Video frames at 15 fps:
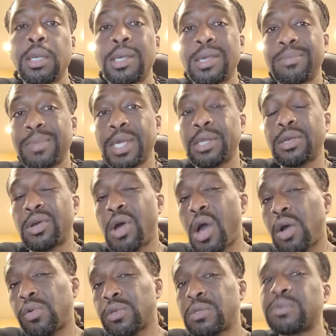can mean you're
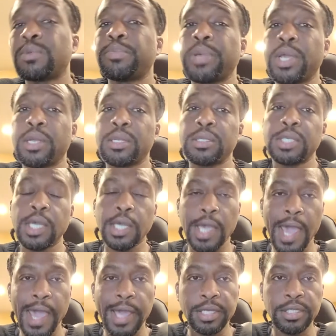always prepared to
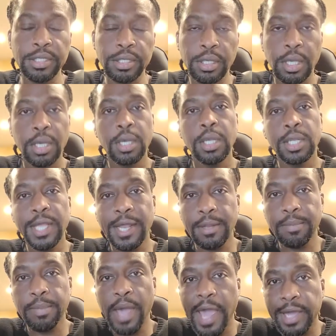take action that
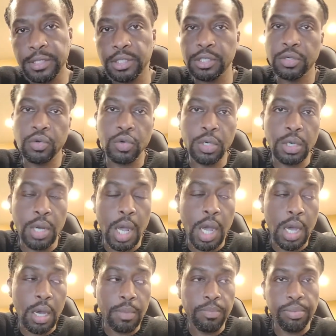impacts your
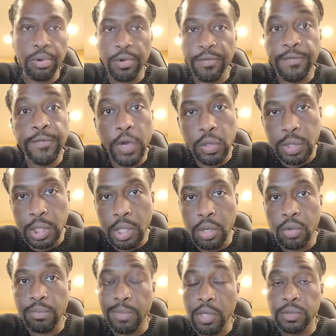uh,
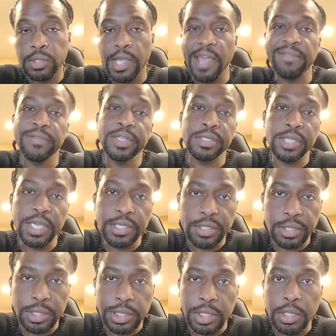portfolio most
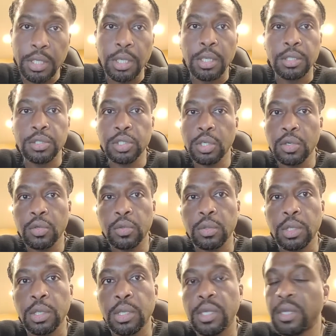advantageously. So,
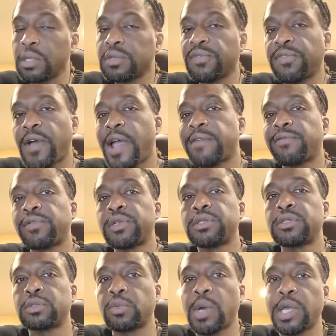here's five
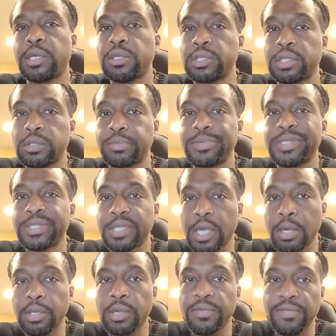reasons why you should
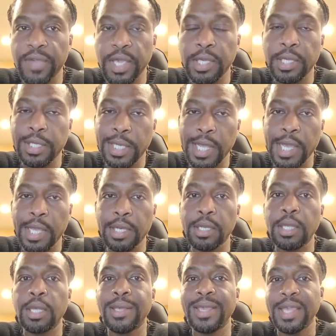sell your vacant land
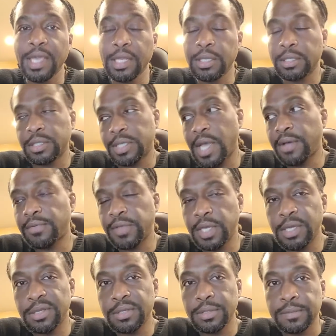in the
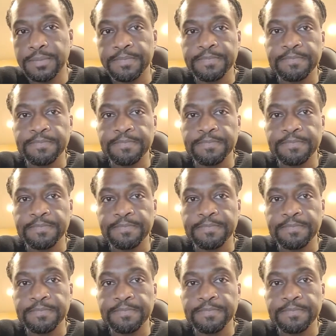Southeast.